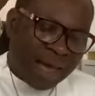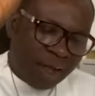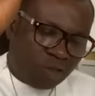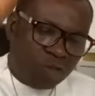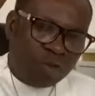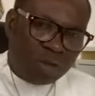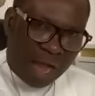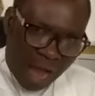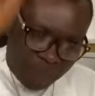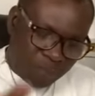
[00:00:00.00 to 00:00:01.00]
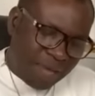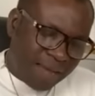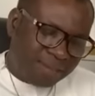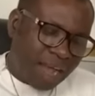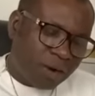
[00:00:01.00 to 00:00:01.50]
K two
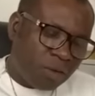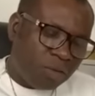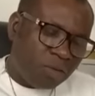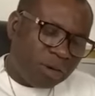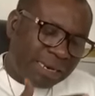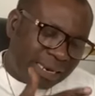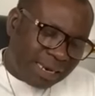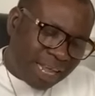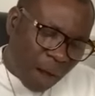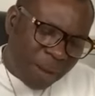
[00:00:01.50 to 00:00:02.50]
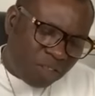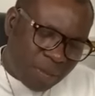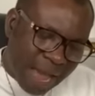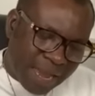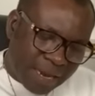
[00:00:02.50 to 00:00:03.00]
appears there, no. The
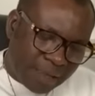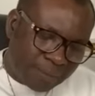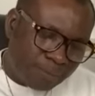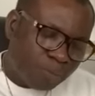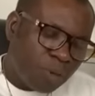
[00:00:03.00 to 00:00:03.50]
abet me ayeni.